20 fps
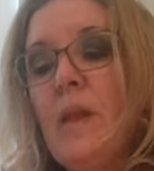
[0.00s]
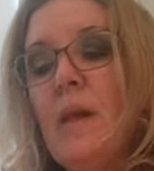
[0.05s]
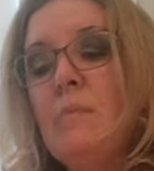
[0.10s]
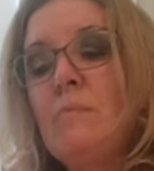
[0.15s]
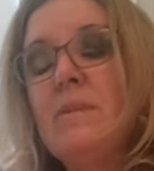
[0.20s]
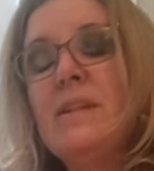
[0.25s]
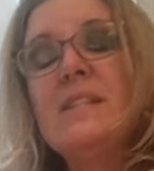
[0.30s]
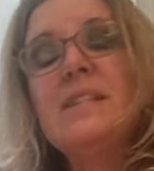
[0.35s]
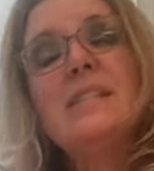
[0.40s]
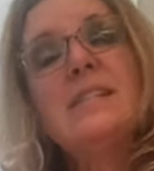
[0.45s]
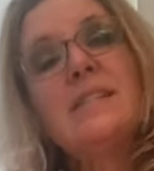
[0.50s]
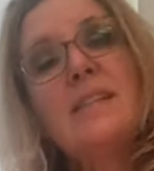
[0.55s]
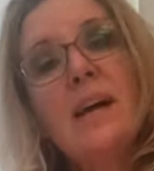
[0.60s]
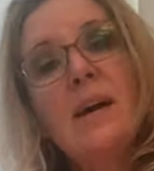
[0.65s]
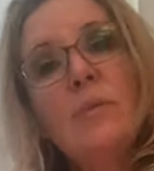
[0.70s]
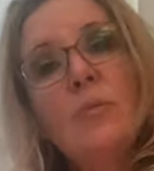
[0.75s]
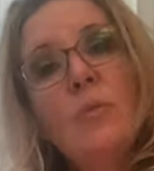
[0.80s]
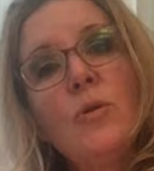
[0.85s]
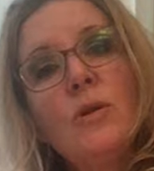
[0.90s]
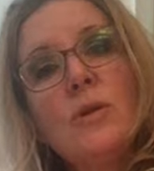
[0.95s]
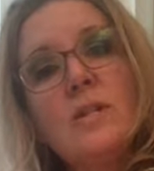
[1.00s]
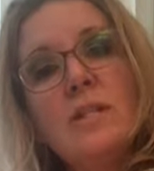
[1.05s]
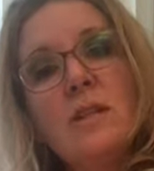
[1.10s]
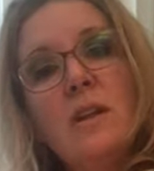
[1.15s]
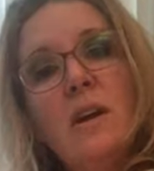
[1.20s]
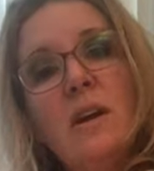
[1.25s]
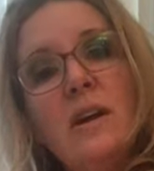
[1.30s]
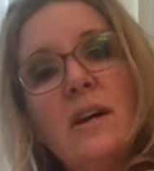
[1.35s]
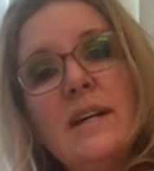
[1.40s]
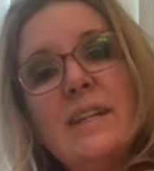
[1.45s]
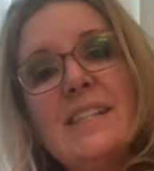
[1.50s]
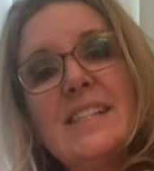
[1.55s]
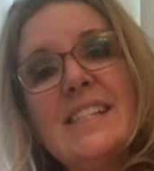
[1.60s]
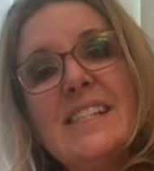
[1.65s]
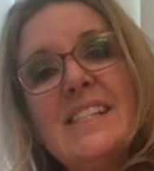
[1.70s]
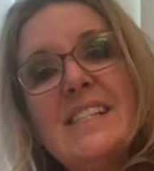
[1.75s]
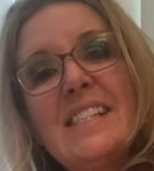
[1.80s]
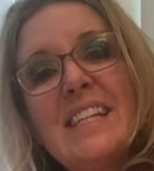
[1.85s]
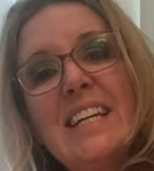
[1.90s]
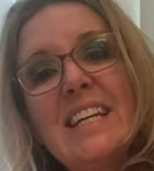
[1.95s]
but some were as long as
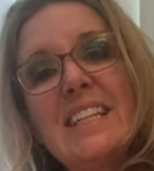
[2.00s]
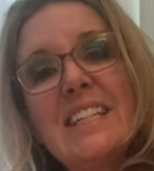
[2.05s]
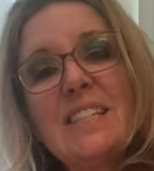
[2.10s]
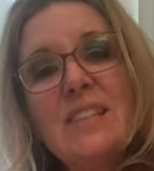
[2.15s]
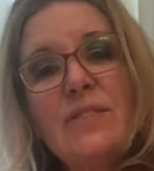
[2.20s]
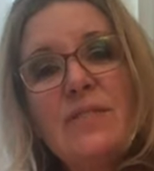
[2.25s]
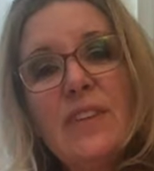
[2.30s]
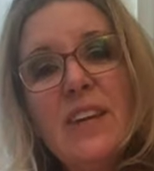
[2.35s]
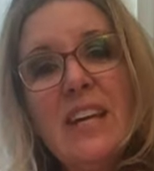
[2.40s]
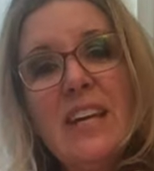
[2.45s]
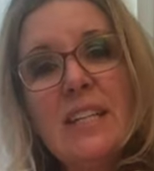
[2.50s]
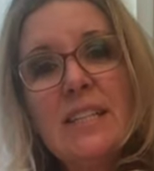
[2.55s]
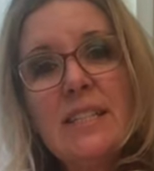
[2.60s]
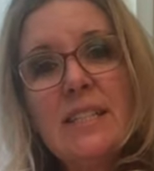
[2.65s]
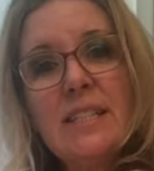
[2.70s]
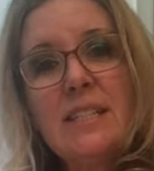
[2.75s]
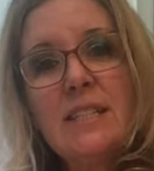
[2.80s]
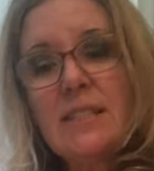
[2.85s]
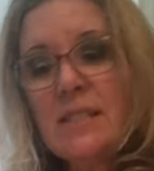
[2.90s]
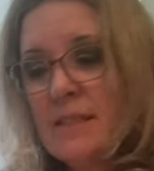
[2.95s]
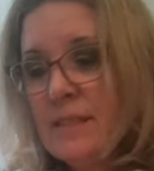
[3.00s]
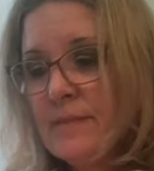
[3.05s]
six feet.